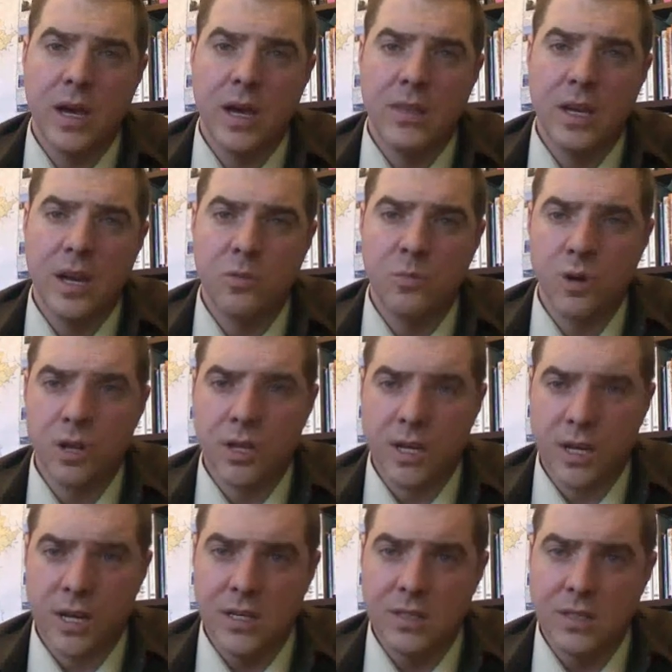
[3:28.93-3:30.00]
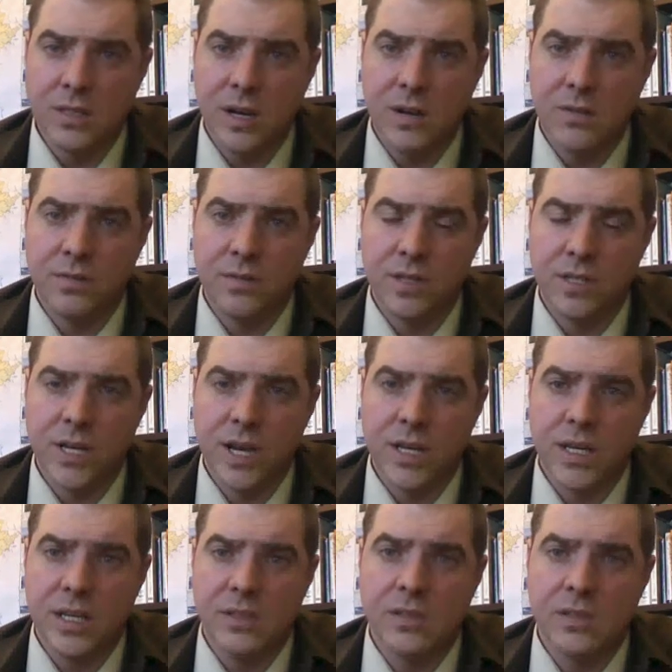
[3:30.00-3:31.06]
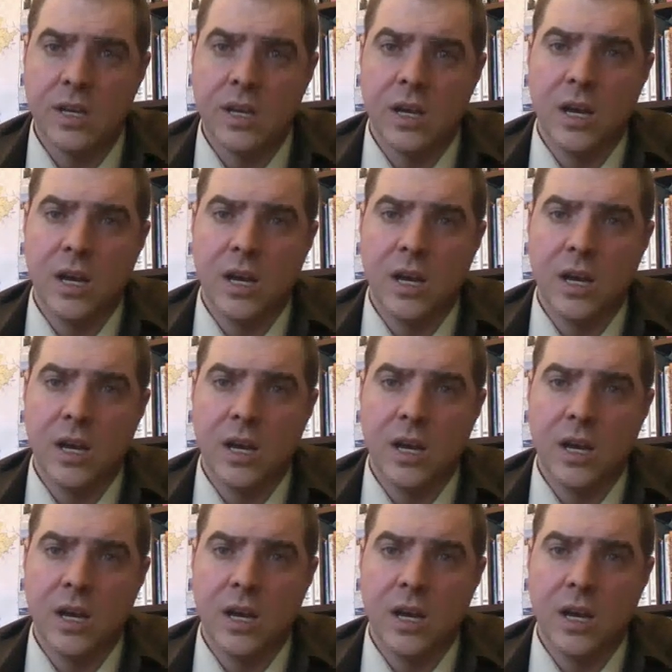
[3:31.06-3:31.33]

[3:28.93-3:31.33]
the unwillingness of the Chinese